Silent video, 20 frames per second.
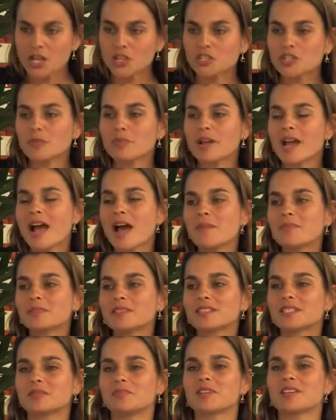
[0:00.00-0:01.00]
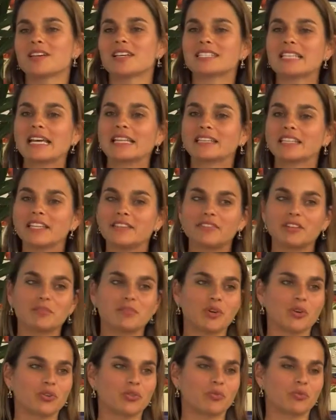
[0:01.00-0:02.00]
So perhaps it's because I live in
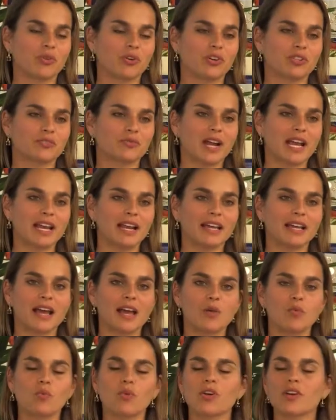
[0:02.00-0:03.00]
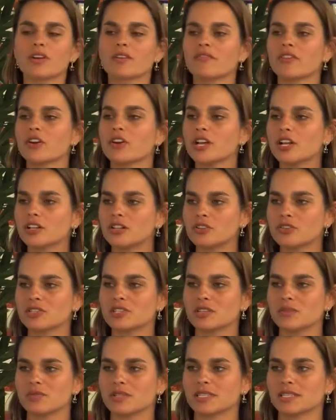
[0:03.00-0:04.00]
both worlds, right? I, I, work very
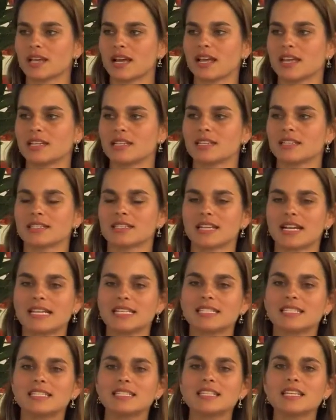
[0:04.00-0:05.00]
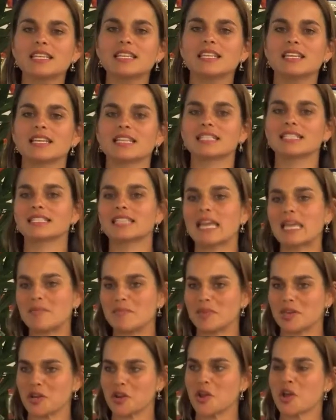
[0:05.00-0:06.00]
closely with scientists and I see the
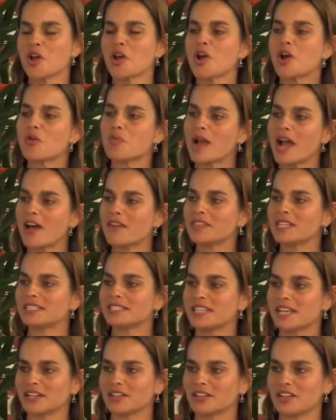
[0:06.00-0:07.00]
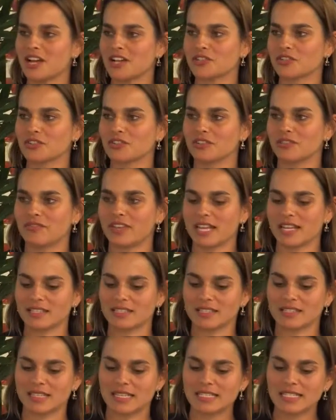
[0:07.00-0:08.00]
excitement around these technological
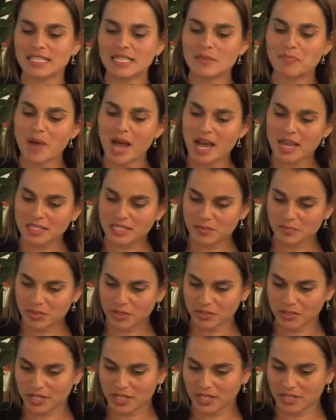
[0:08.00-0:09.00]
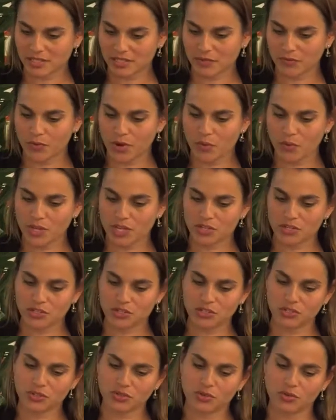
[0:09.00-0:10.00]
advances. I see the possibilities of what we can
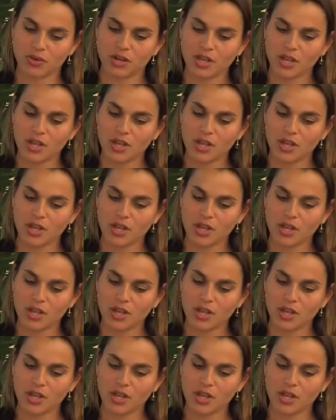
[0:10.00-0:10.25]
do